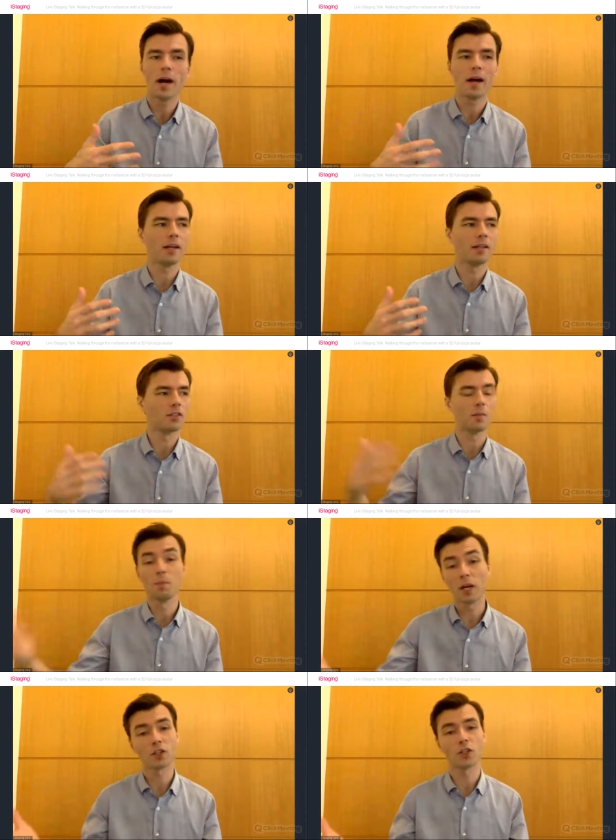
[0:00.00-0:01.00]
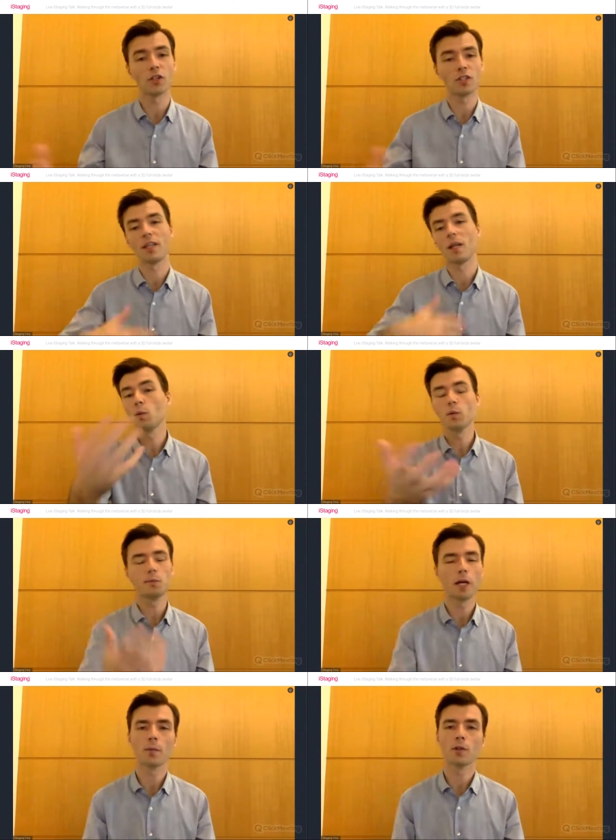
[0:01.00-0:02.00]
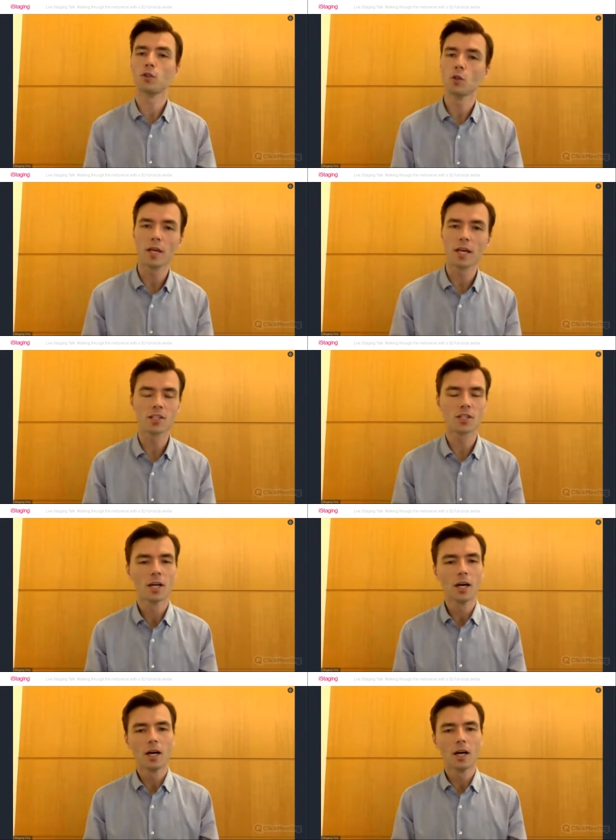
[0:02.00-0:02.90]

and some pictures, and then we would be able to do this.